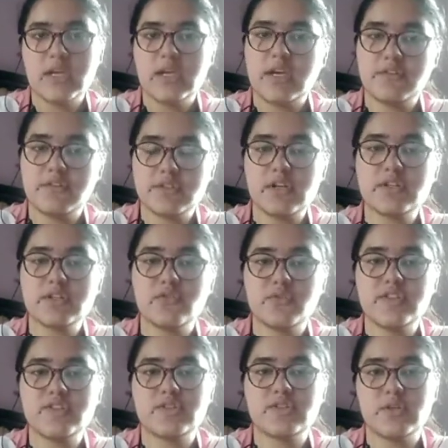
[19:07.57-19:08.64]
In result of
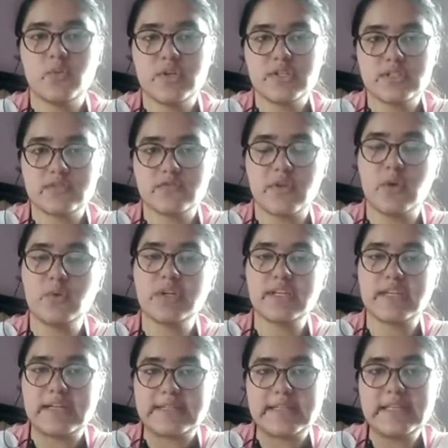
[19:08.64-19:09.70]
which she was found
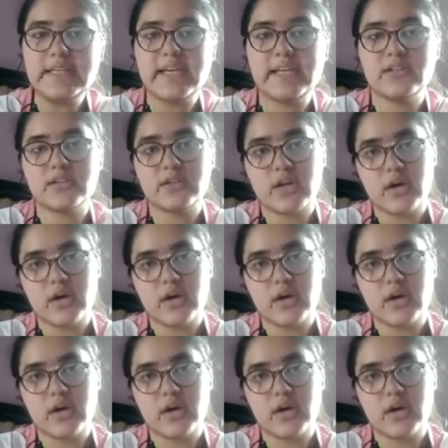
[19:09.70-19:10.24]
guilty and